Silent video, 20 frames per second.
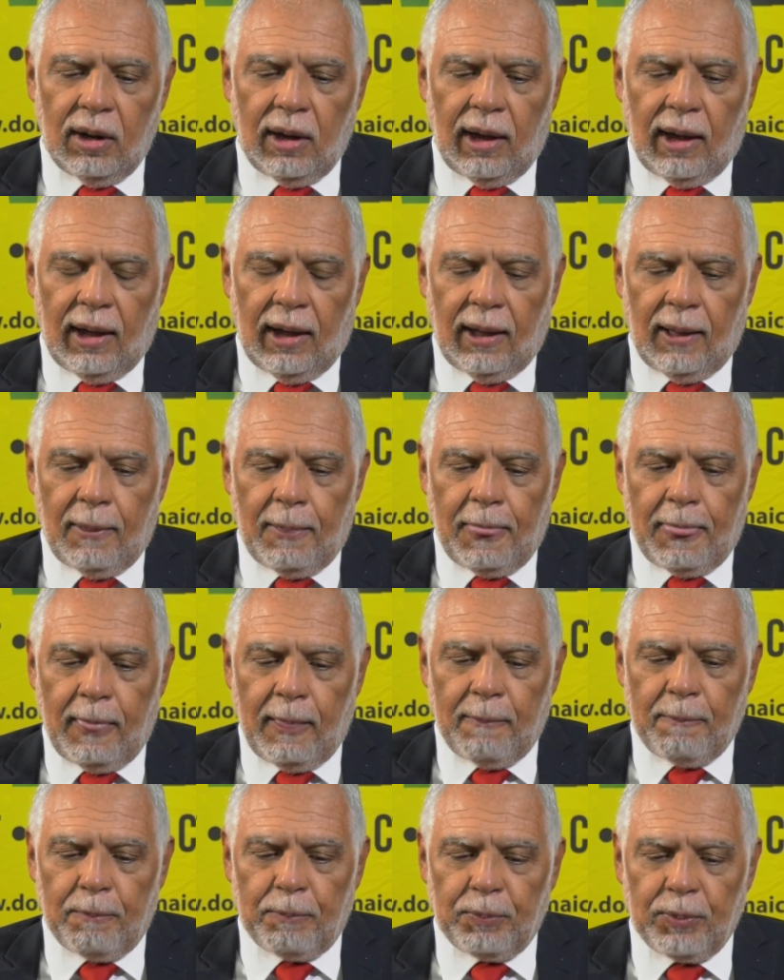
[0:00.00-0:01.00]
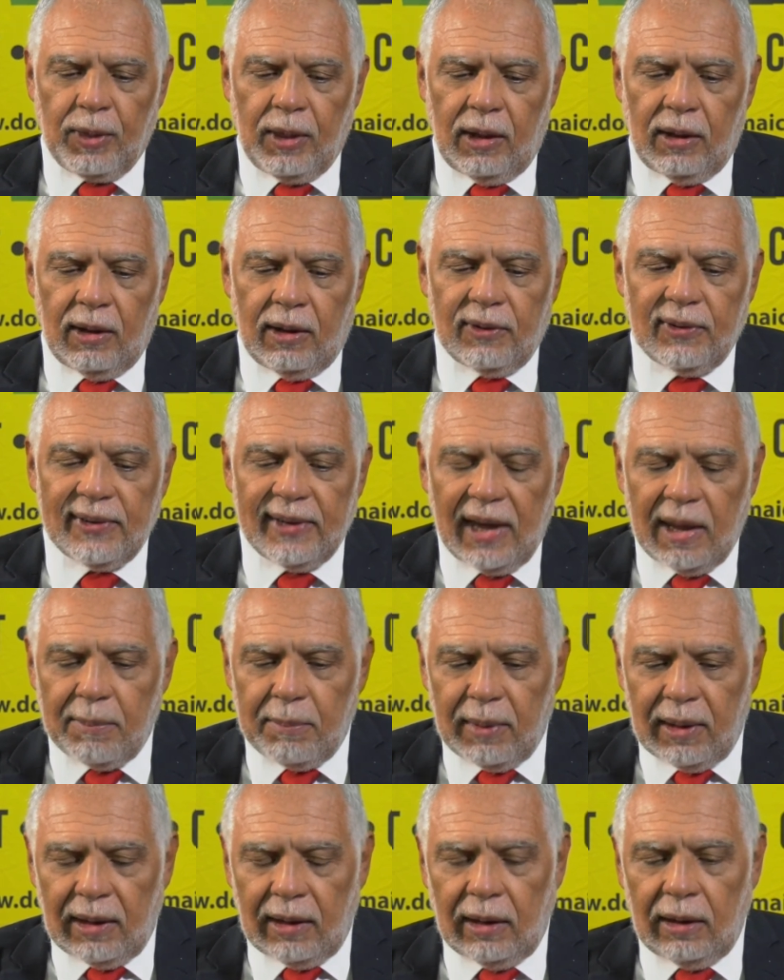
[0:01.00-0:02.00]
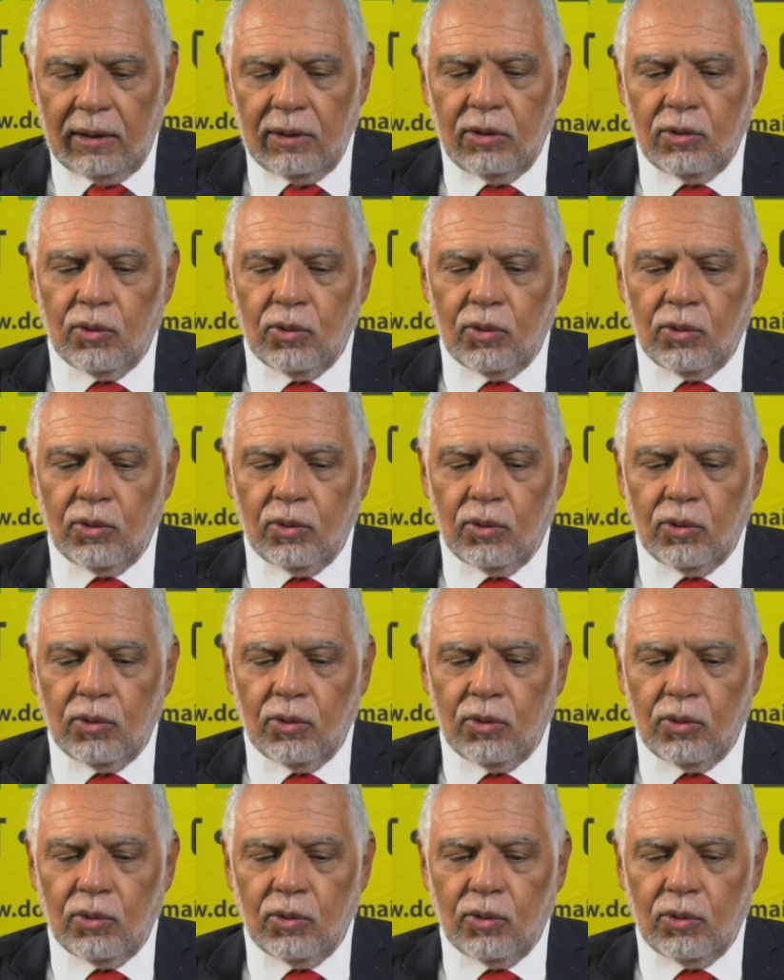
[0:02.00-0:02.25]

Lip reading: the CMA,